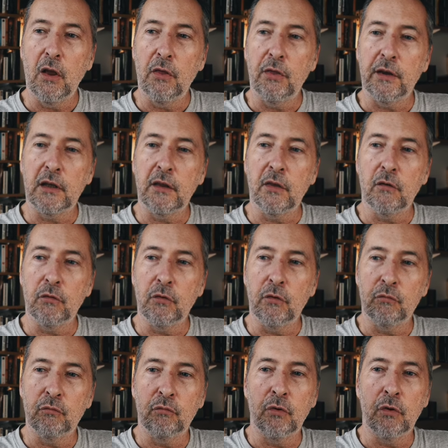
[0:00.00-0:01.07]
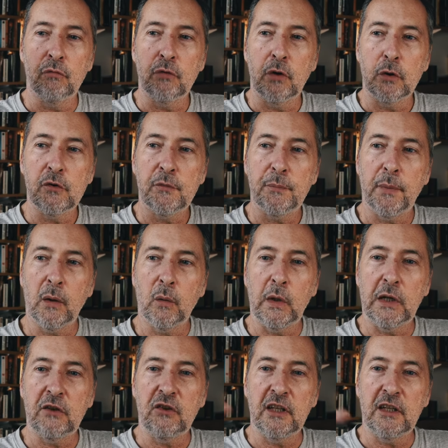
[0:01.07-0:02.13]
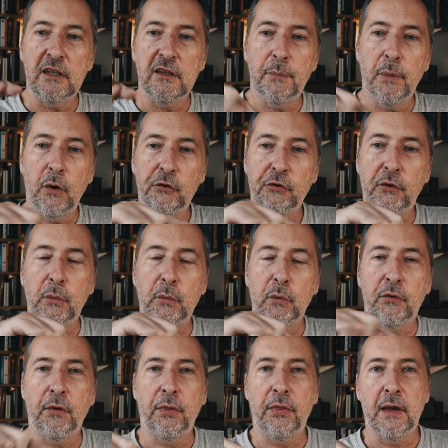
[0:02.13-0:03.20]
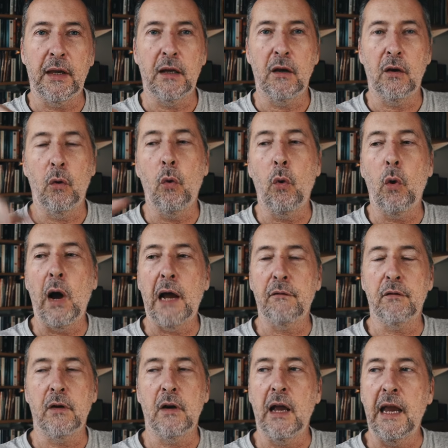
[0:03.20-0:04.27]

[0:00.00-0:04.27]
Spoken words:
the roads by which it is possible to think or have